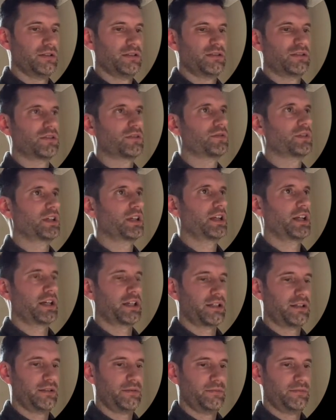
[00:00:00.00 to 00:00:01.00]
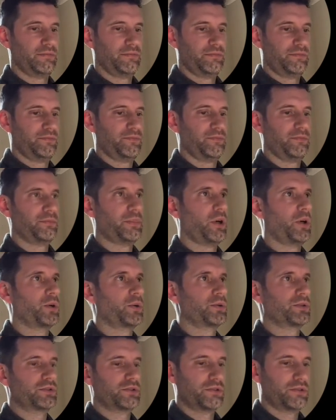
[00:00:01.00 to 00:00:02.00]
I don't really like
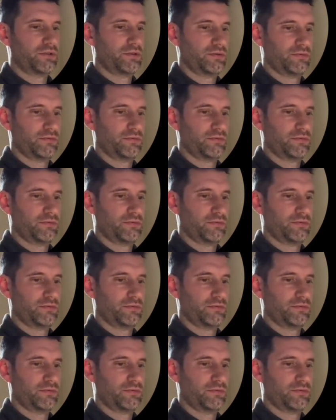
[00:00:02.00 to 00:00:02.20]
poses.